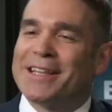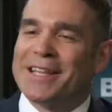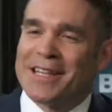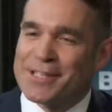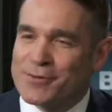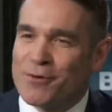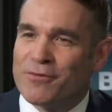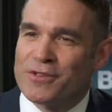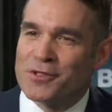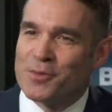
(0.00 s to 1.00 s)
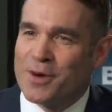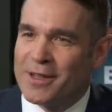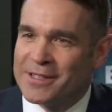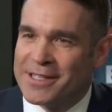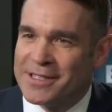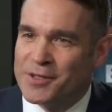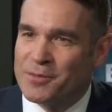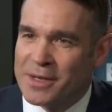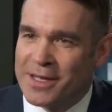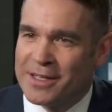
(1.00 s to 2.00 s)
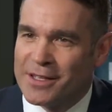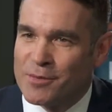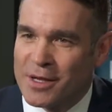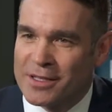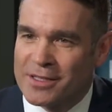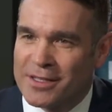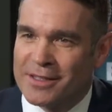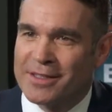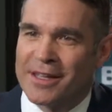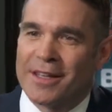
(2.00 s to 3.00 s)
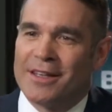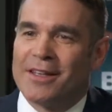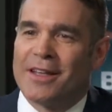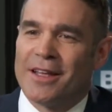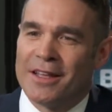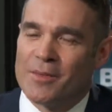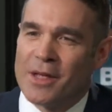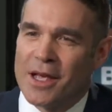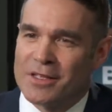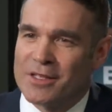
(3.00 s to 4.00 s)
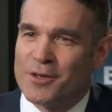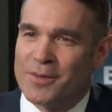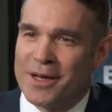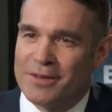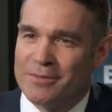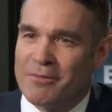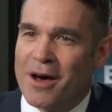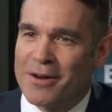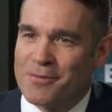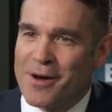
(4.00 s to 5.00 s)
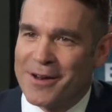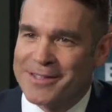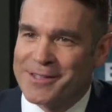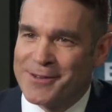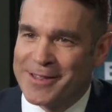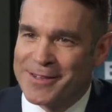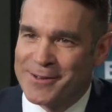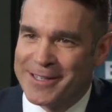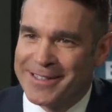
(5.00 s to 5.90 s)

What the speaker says: Let's throw fiscal policy into the mix and let me ask you about modern monetary theory.